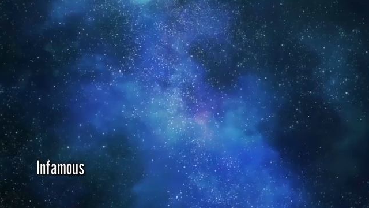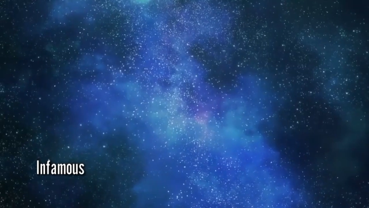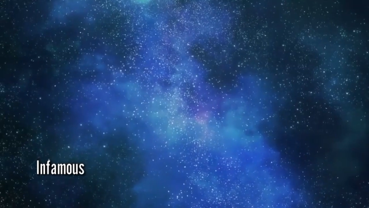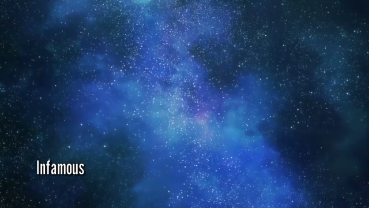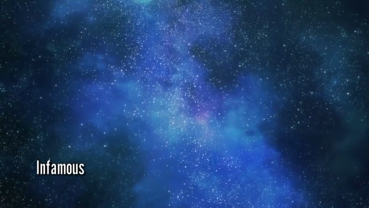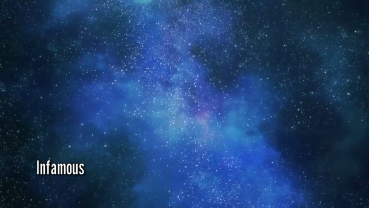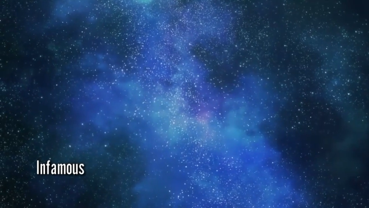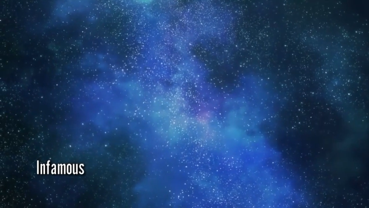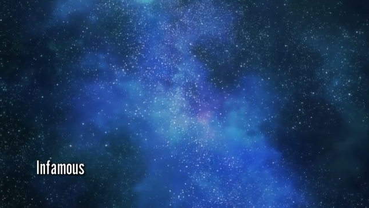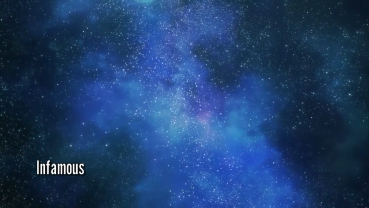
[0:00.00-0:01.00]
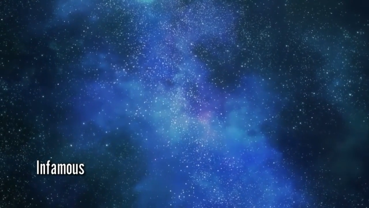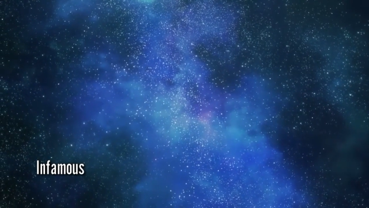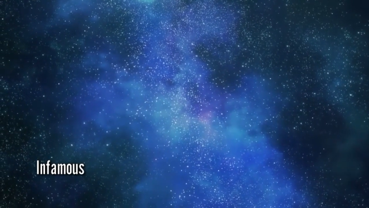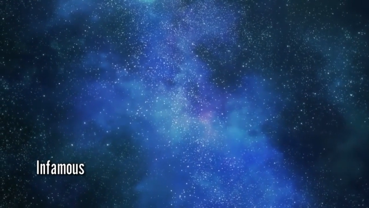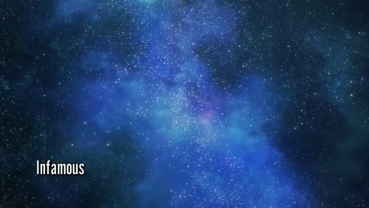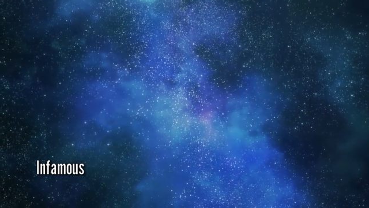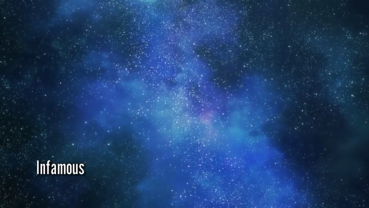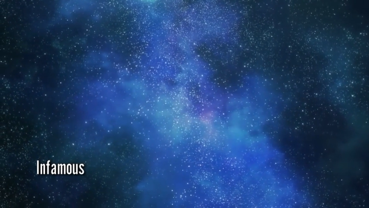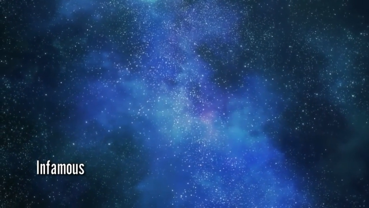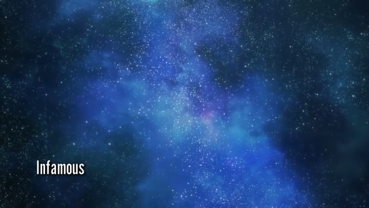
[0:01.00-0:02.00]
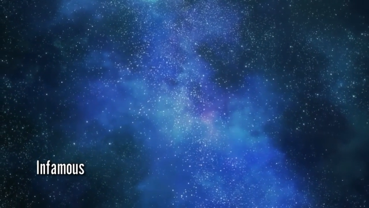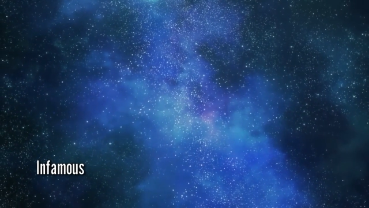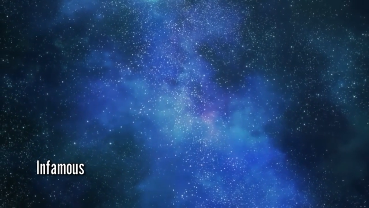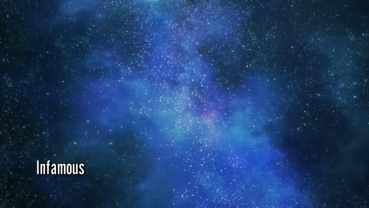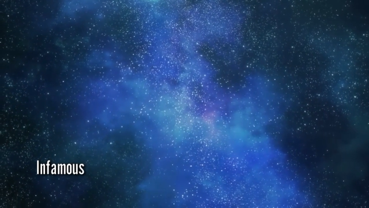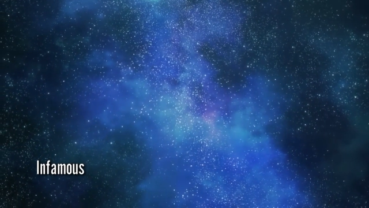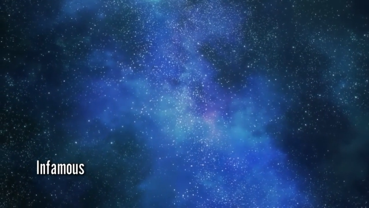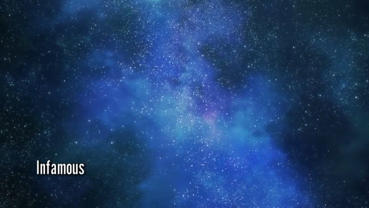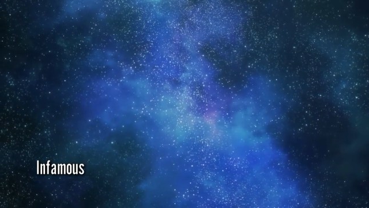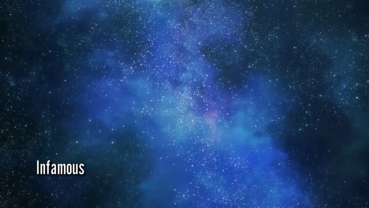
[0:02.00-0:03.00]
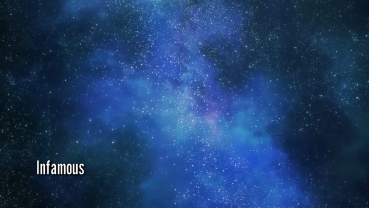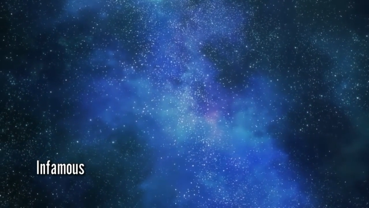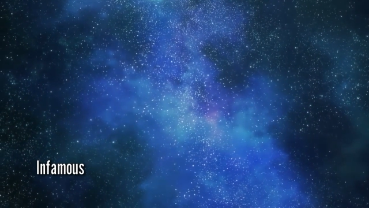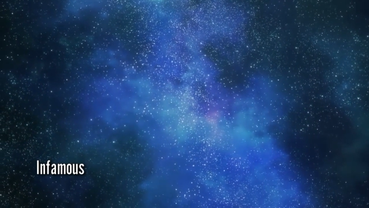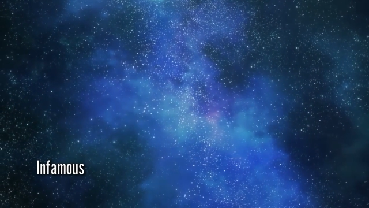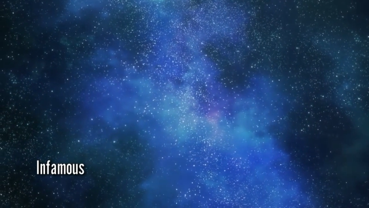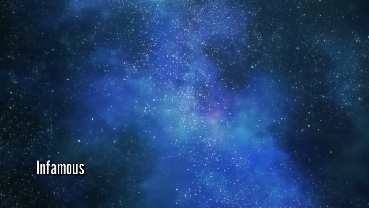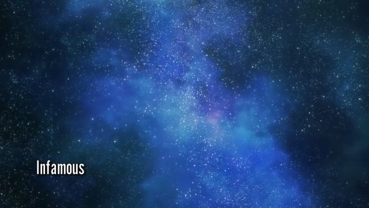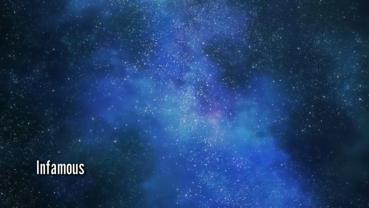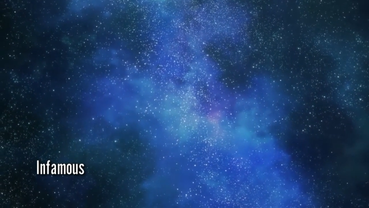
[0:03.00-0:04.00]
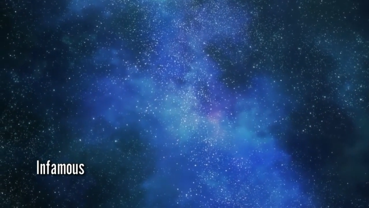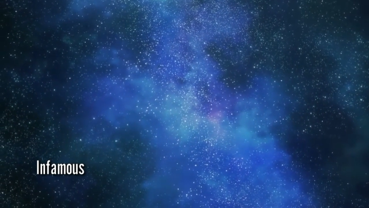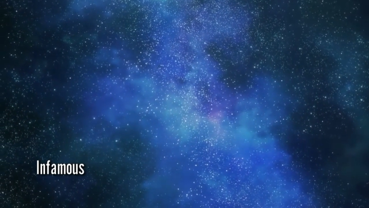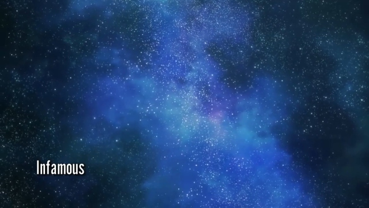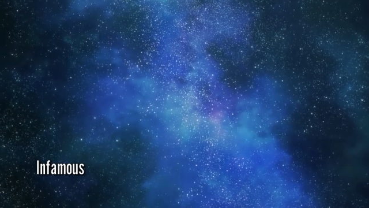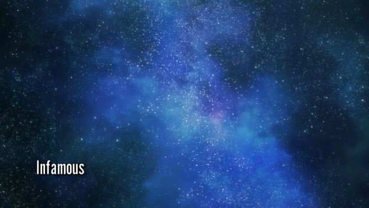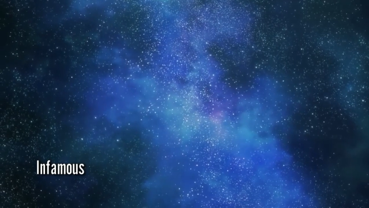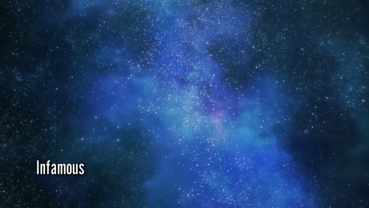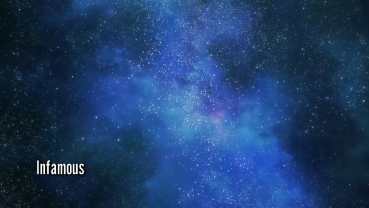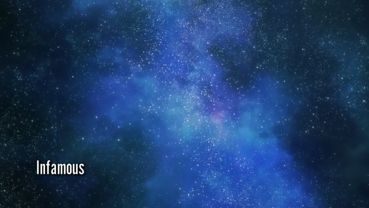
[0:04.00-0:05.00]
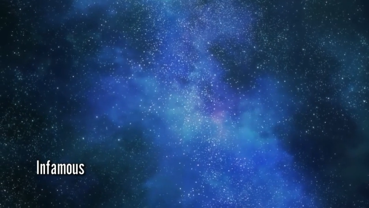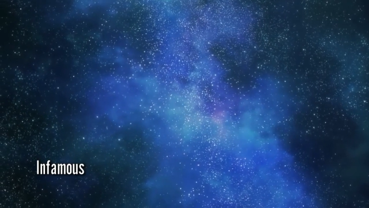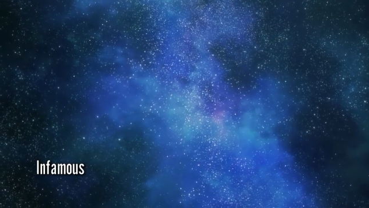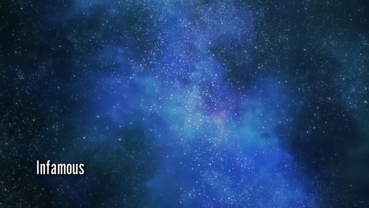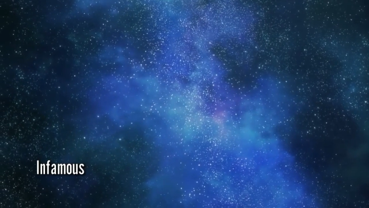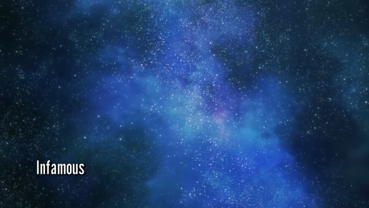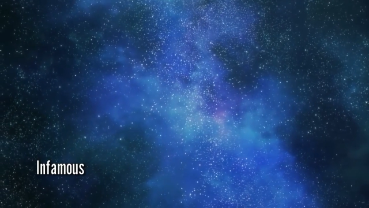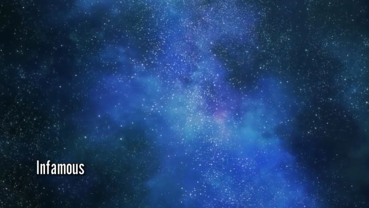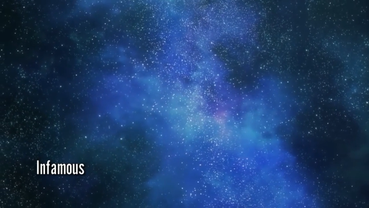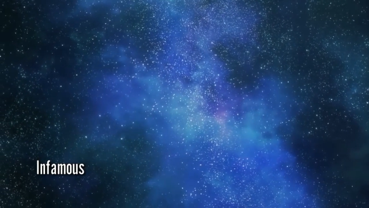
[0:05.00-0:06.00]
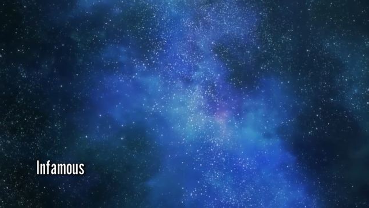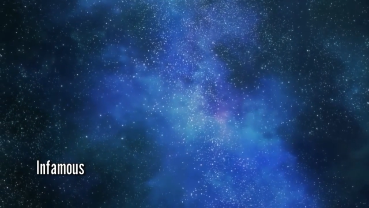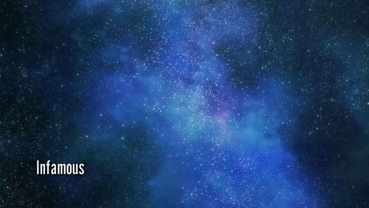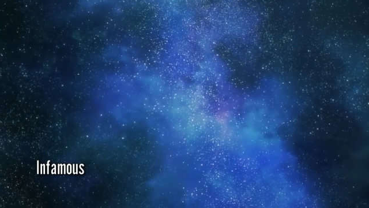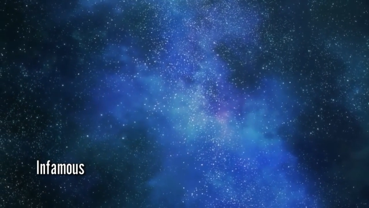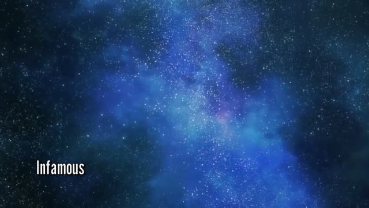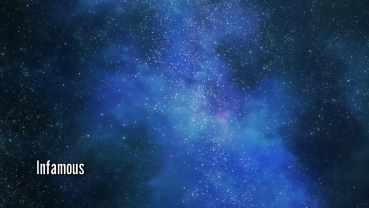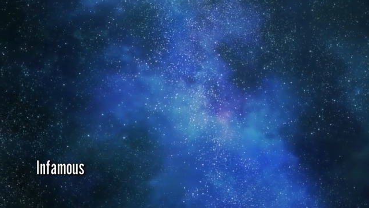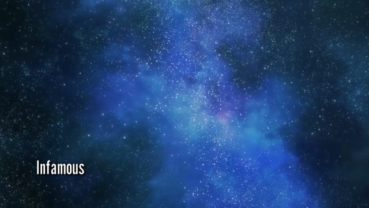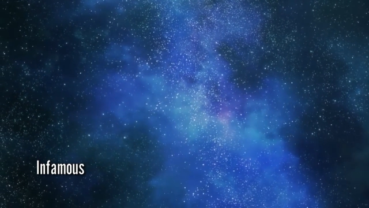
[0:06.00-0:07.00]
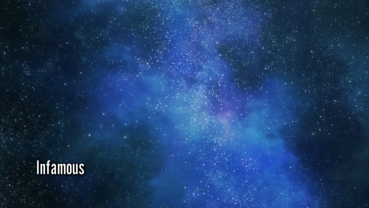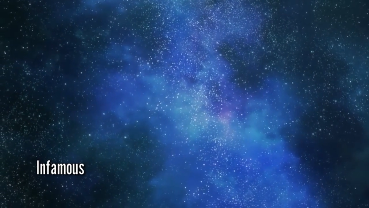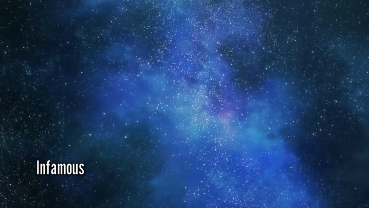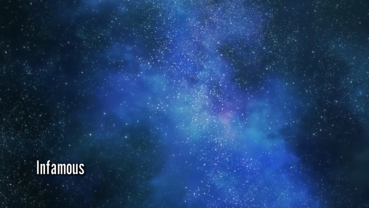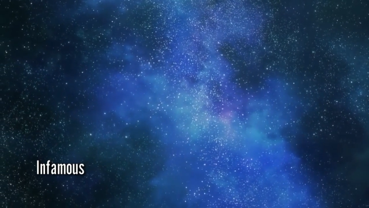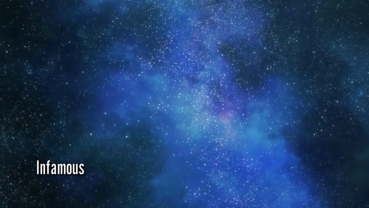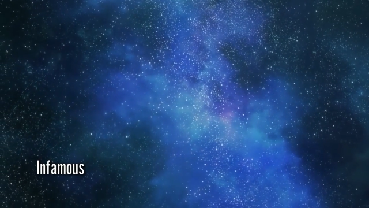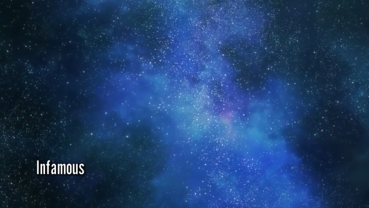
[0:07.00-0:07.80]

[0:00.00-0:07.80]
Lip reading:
Nobody's mouth can be seen.